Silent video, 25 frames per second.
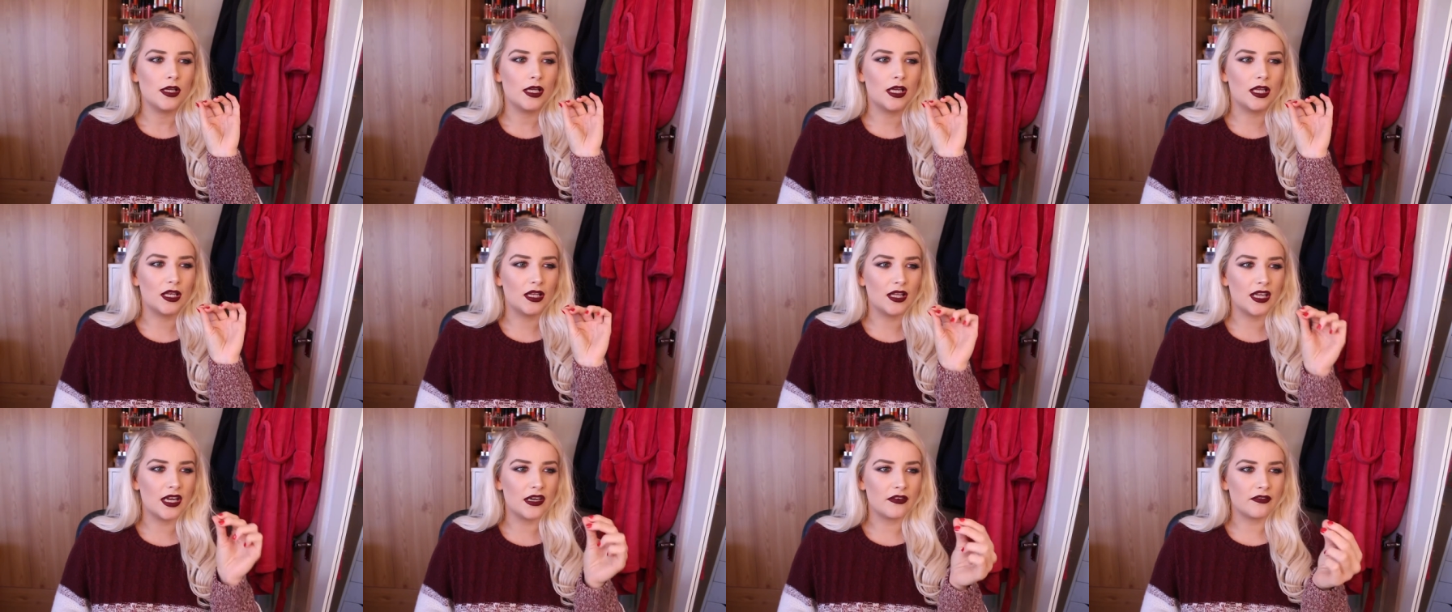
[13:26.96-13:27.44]

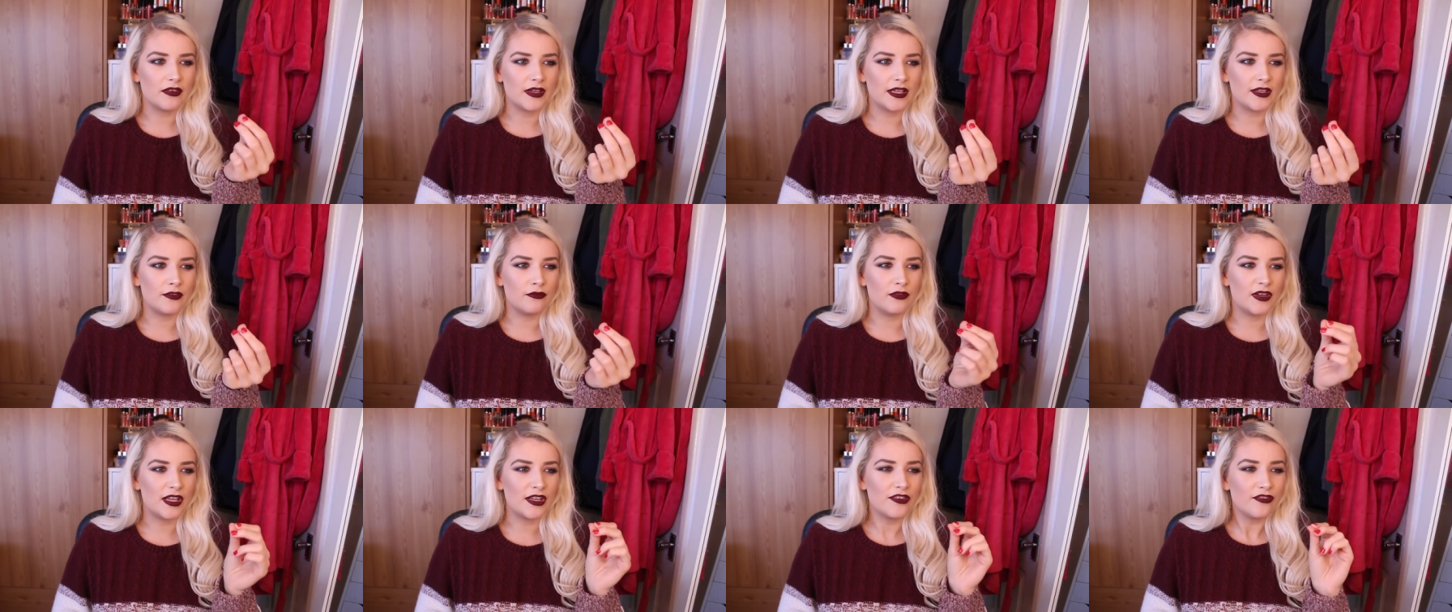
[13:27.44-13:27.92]

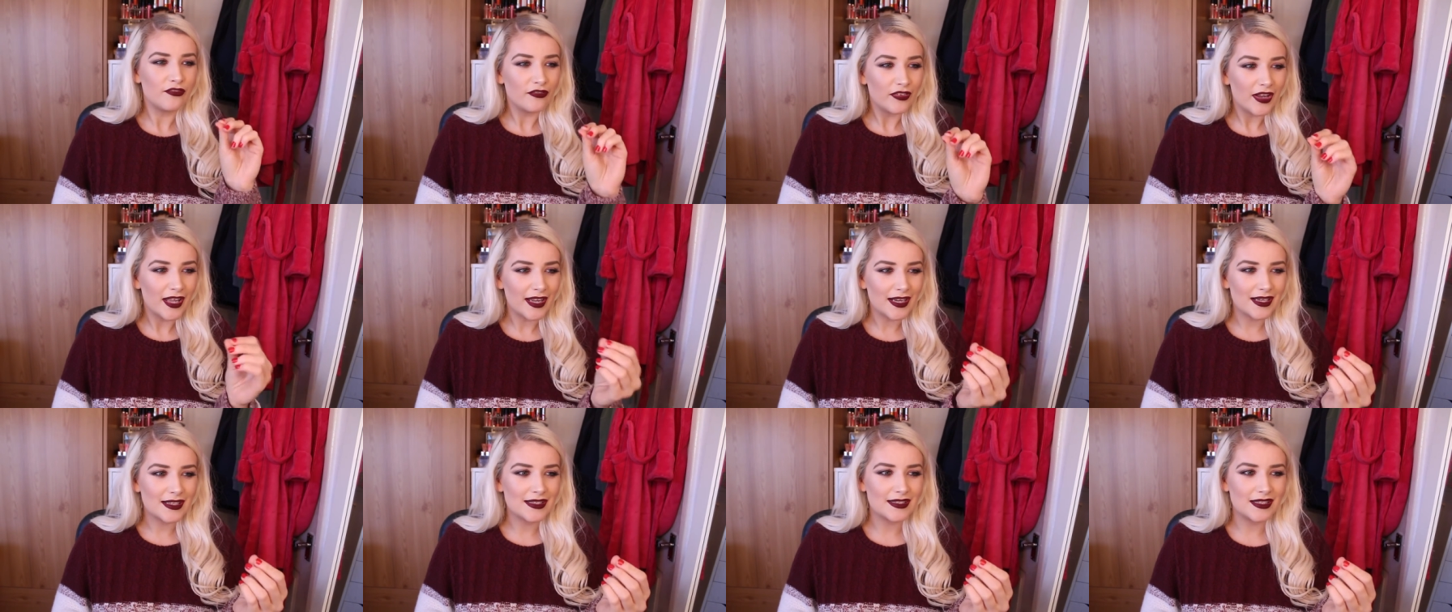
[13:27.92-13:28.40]
glittery
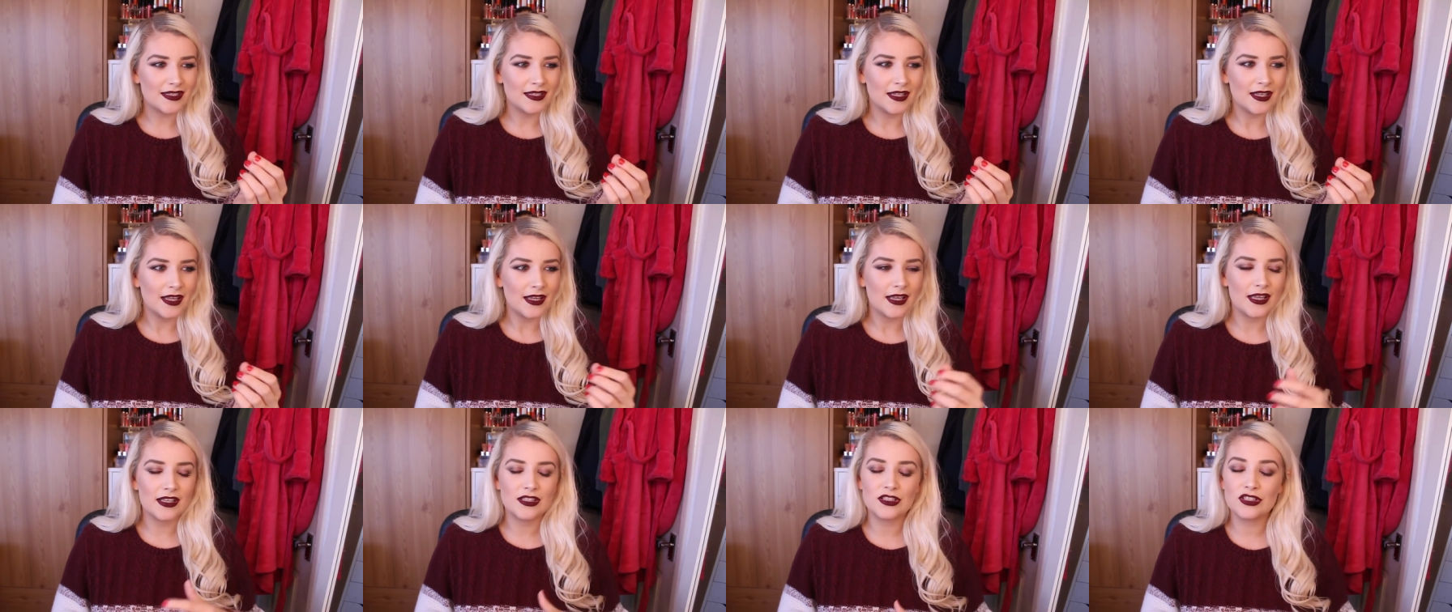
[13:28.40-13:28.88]
reflex in
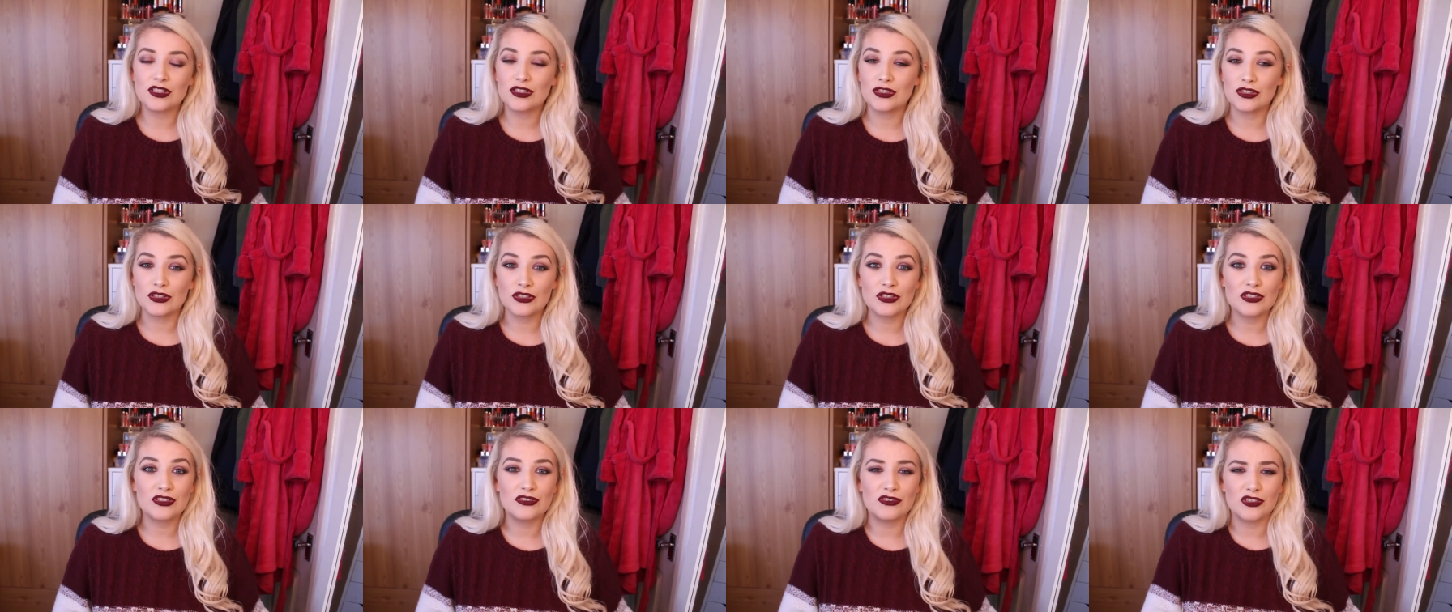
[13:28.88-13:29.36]
it. It's
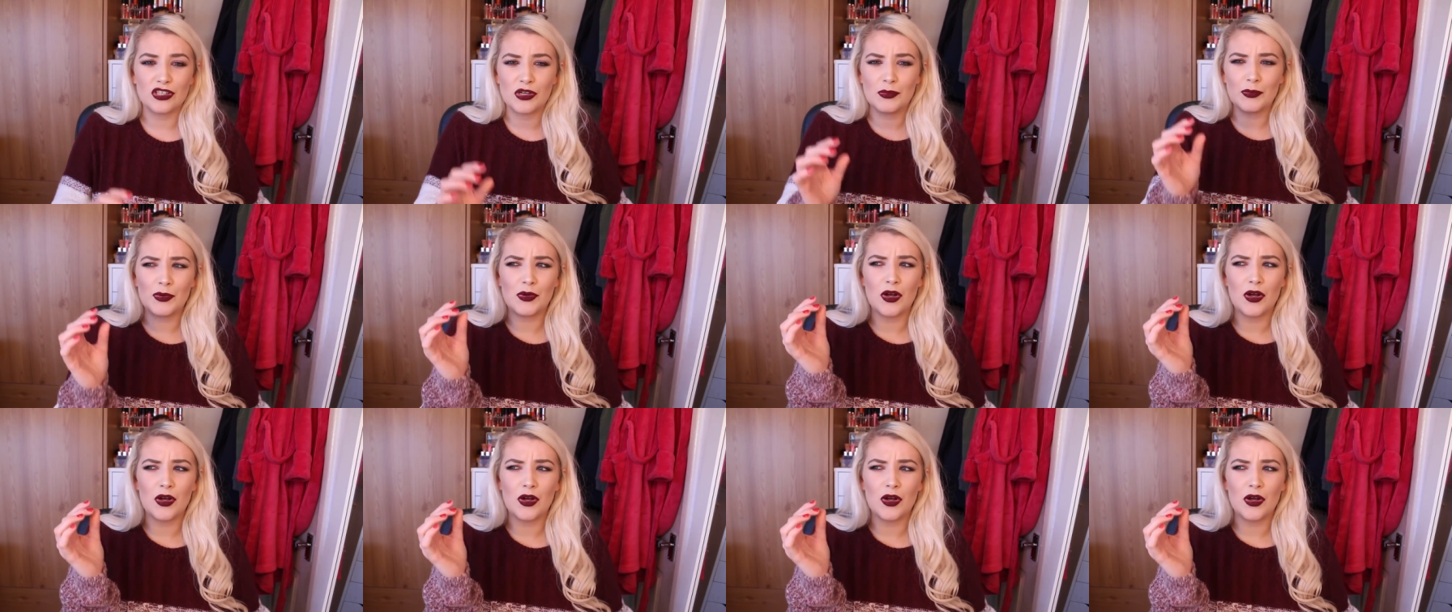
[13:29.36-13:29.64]
just stunning,